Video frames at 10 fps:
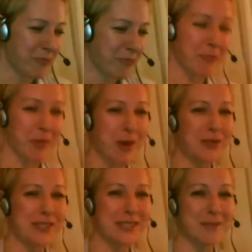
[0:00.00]

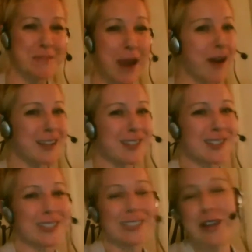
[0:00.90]
proposes marriage
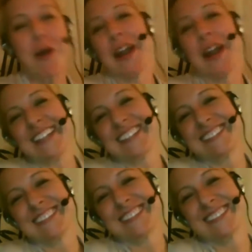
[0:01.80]
to Lori.
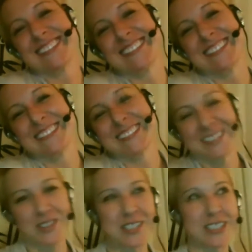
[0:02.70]

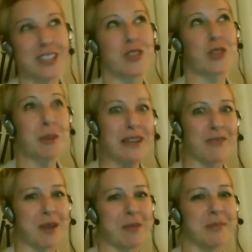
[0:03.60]
So that the three
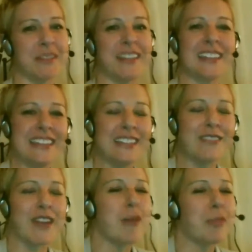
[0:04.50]
of them can live
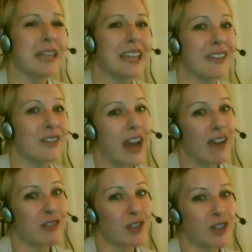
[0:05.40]
happily ever
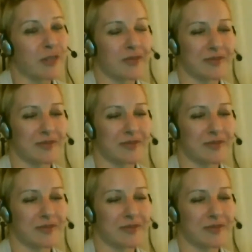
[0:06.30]
after.